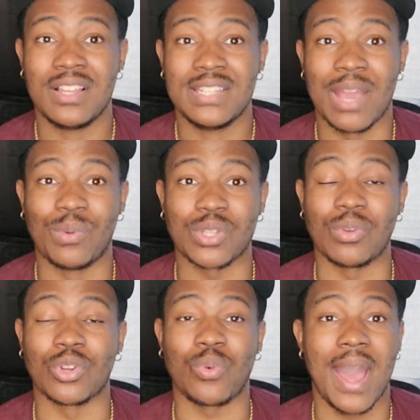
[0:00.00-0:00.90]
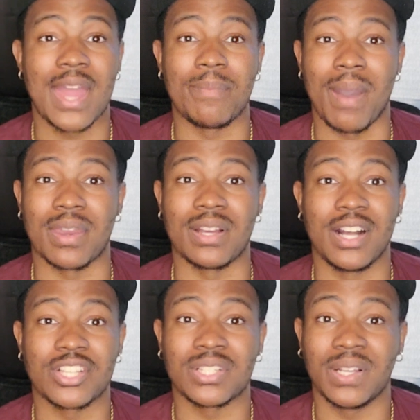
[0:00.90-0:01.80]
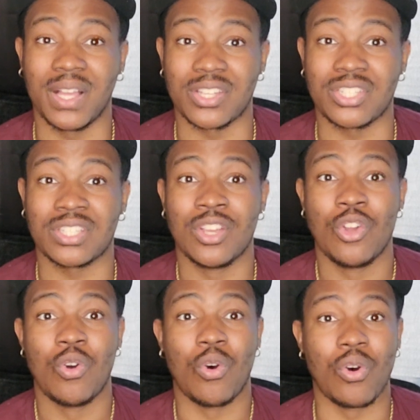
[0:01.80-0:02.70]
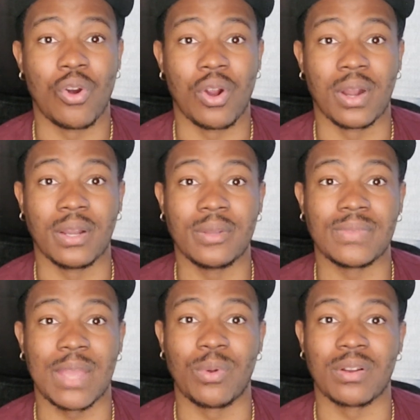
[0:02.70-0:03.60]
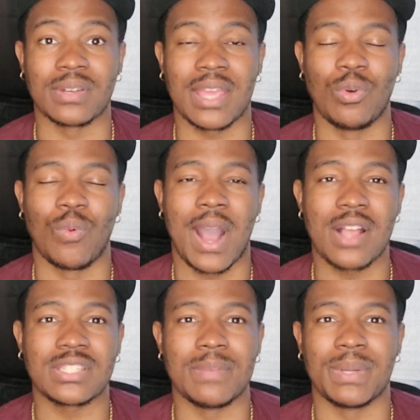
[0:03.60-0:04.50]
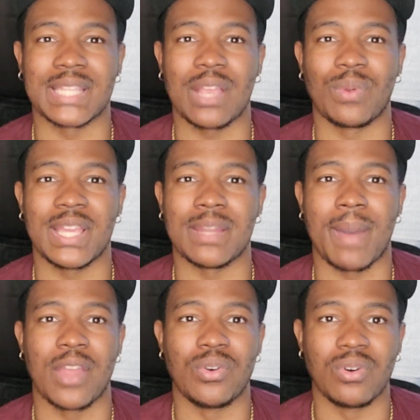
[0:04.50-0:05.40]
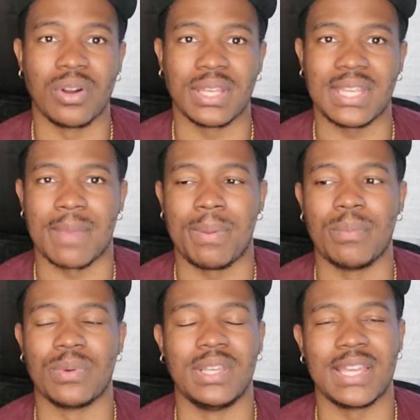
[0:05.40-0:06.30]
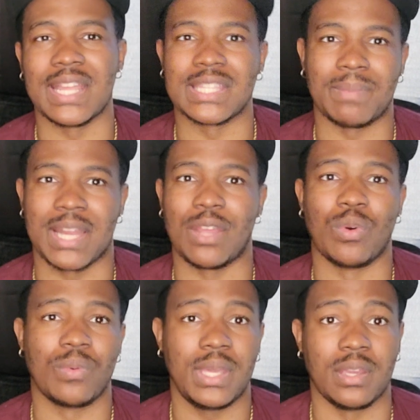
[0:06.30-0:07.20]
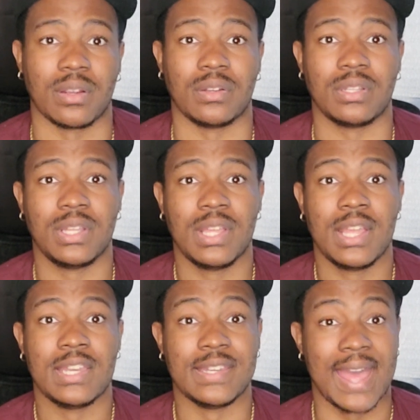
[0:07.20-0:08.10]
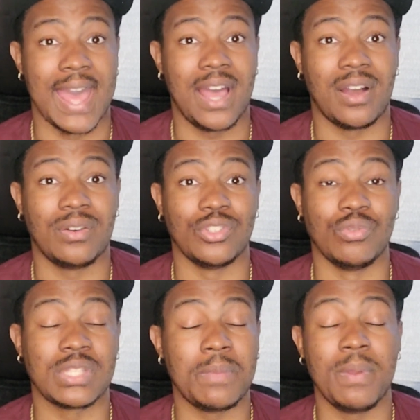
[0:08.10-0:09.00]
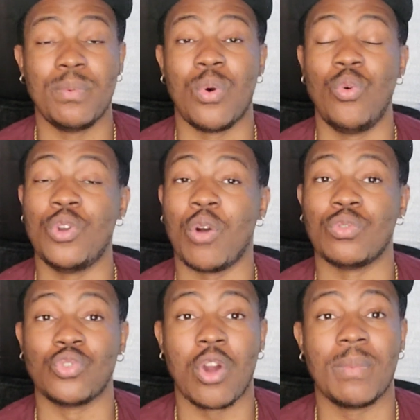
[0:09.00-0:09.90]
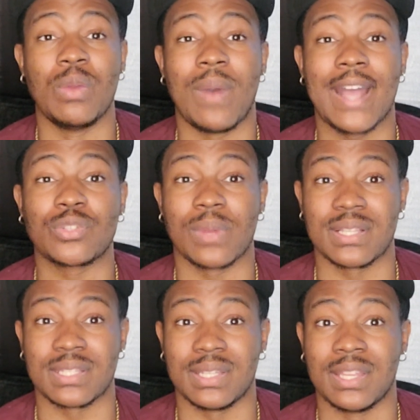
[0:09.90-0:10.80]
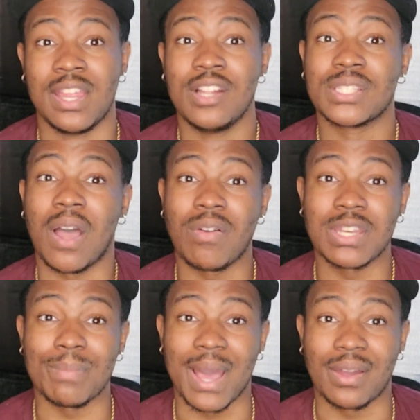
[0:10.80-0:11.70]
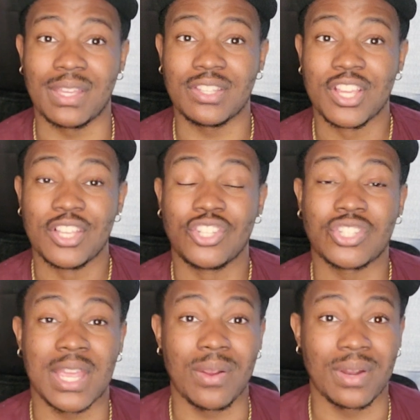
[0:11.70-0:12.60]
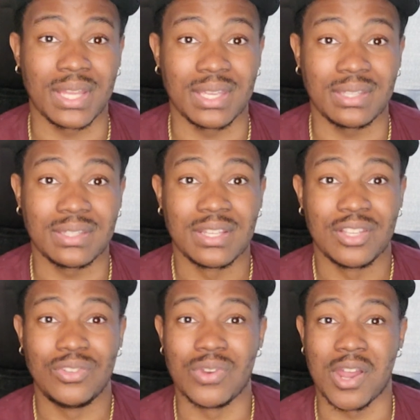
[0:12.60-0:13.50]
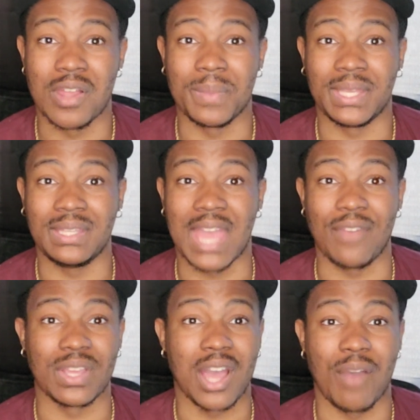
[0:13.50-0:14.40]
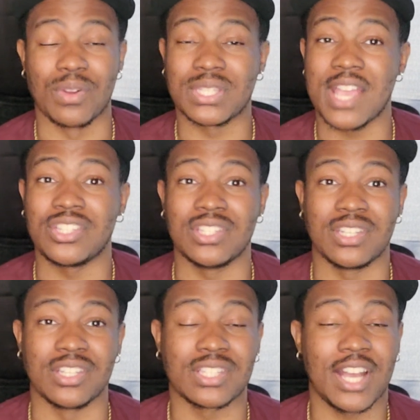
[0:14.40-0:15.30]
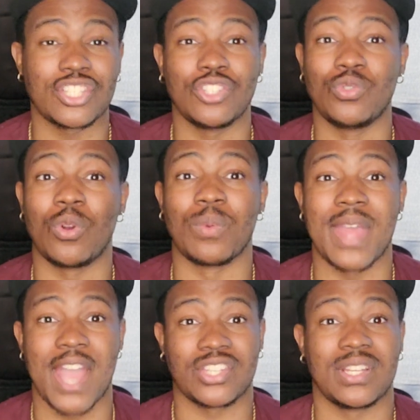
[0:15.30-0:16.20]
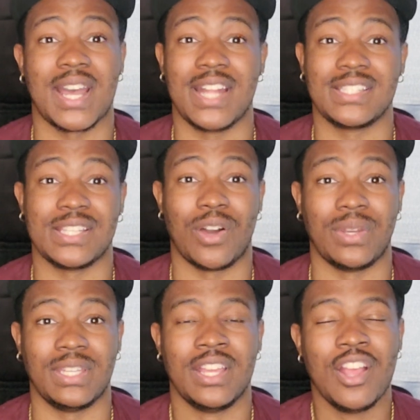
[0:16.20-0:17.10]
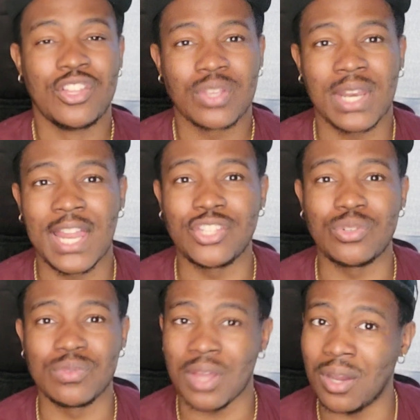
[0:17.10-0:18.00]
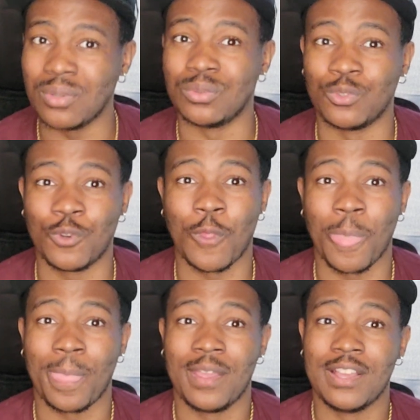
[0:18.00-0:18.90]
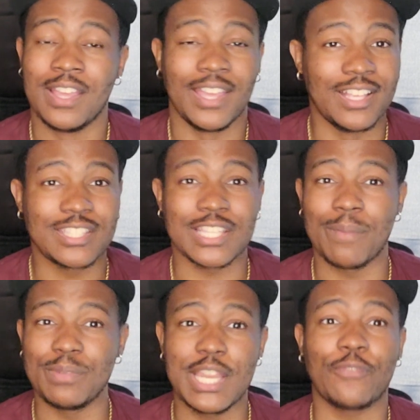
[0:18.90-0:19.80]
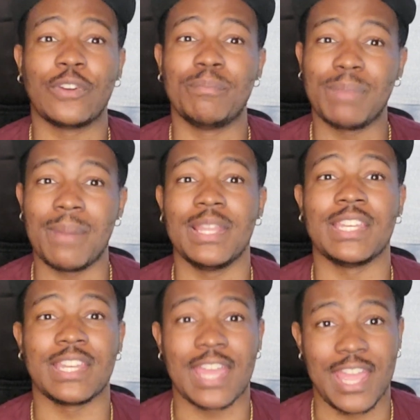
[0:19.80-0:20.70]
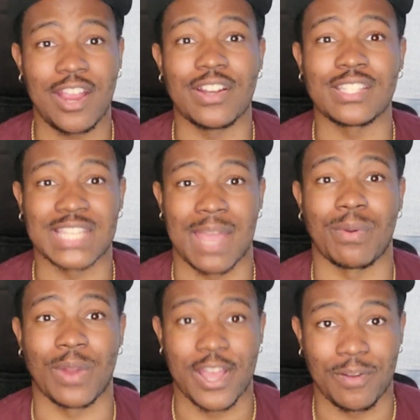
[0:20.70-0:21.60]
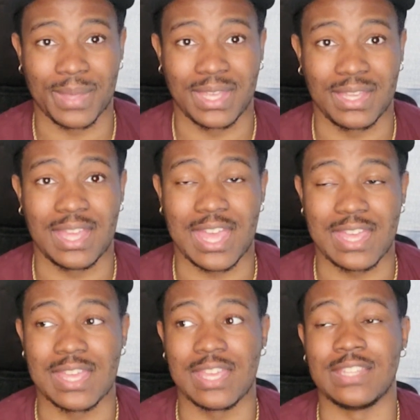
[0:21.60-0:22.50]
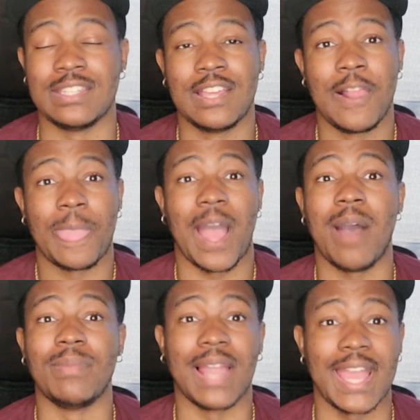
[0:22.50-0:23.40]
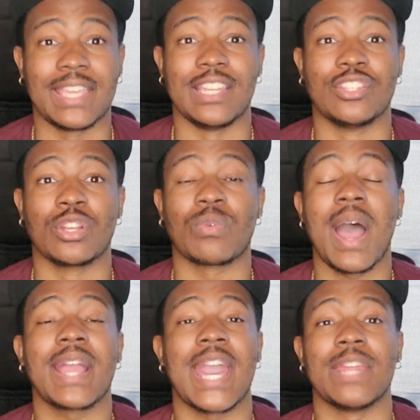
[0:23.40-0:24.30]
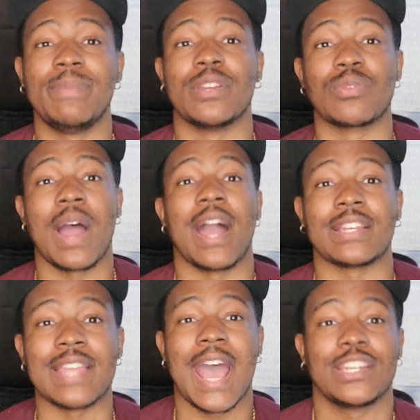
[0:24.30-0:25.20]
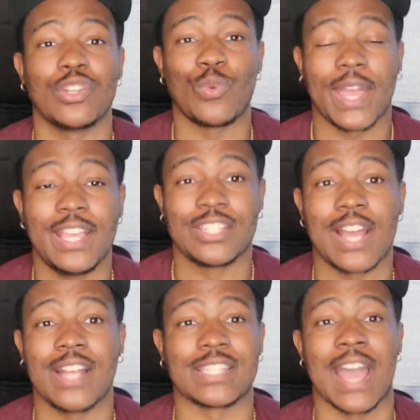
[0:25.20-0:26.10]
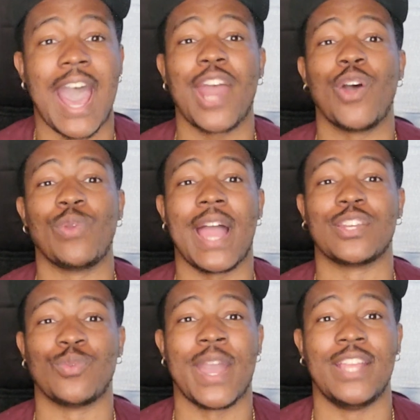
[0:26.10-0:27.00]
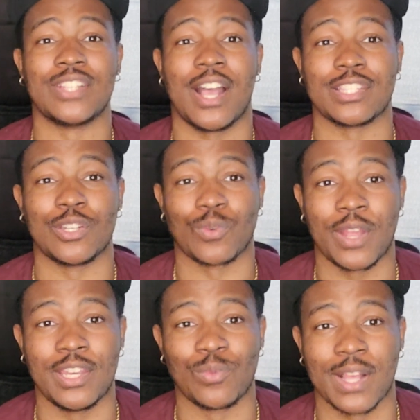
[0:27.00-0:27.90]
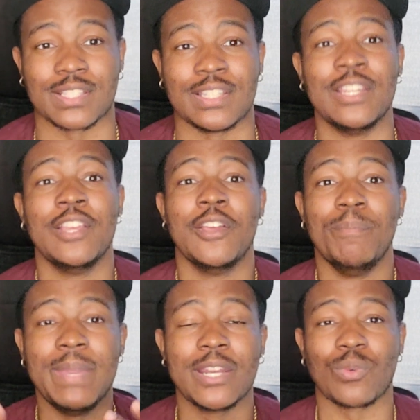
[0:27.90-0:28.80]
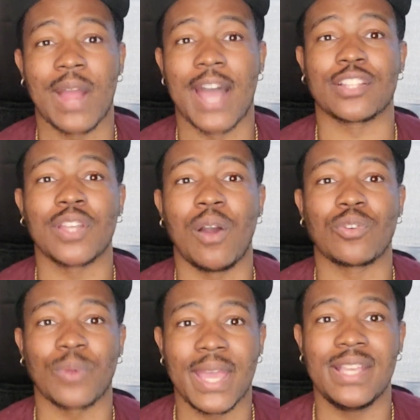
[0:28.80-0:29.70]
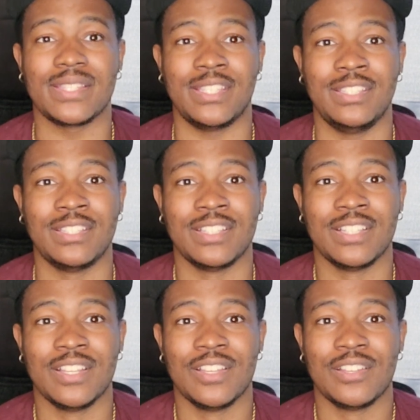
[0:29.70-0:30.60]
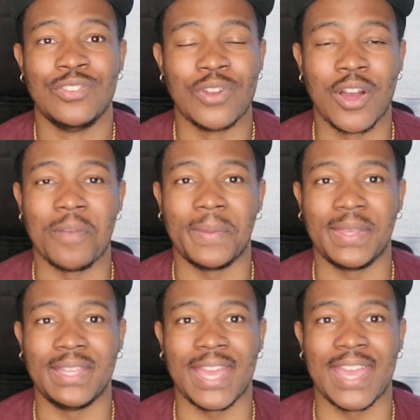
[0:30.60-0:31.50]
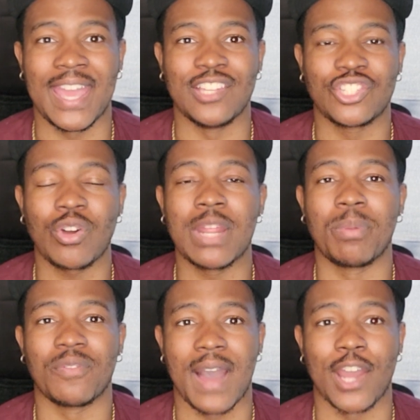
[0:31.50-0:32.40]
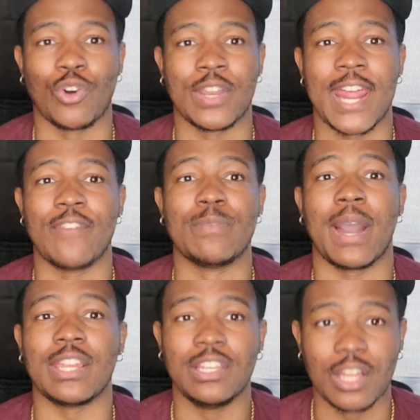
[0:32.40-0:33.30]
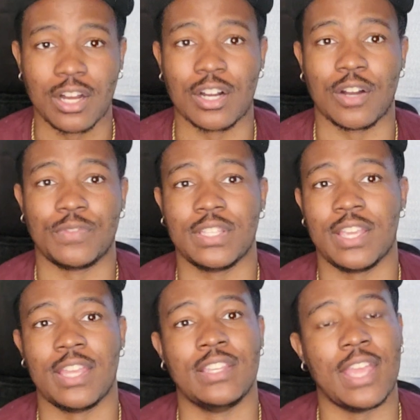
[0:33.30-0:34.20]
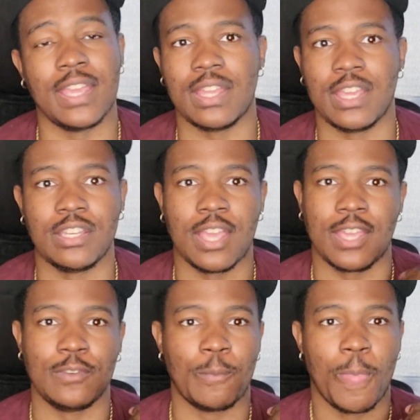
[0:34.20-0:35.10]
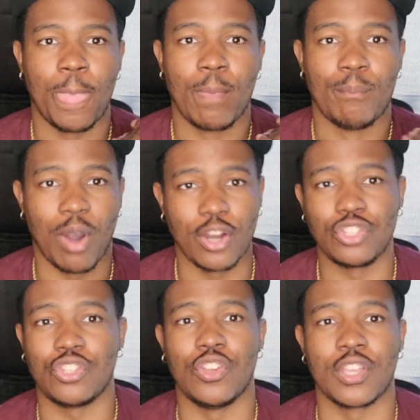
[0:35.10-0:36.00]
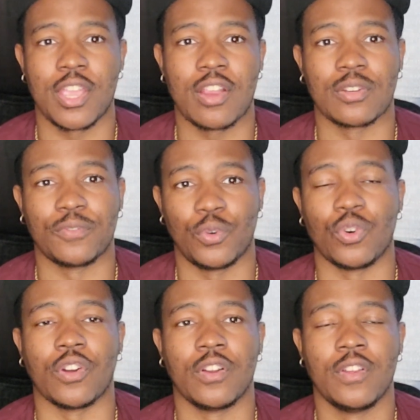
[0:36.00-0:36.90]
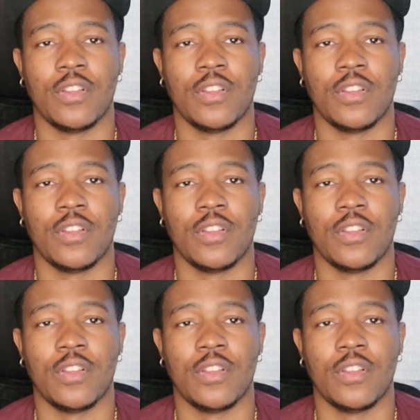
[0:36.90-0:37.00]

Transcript: that was on the quiet about it, hush hush, or they were they watched it, but they were in the minority and people were looking at them like they were weird. Now you see people who don't normally watch wrestling talking about it, sharing it, you know what I mean, having conversations and discussions, doing reaction content on it, so that you know it's something different bubbling in the air this time around, man. And I'm liking it. The Rock got to be The Rock, not Dwayne Johnson. I don't like Dwayne Johnson in, in wrestling. Be the rock, talk crazy, you know what I mean, and, and show that bravado that everybody loved and and and and bought into your character for.